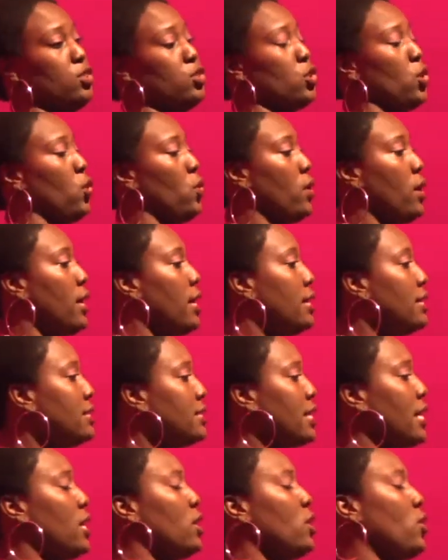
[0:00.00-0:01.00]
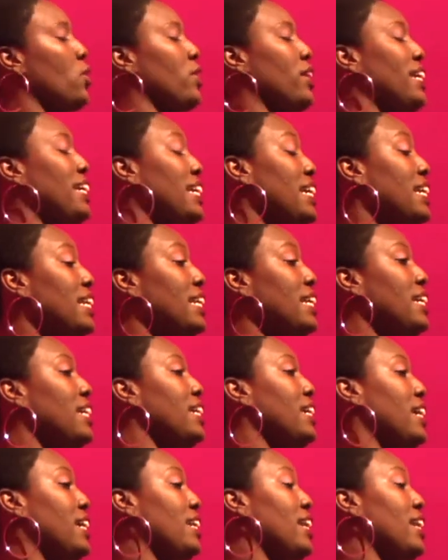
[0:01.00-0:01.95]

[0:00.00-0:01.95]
so tell her any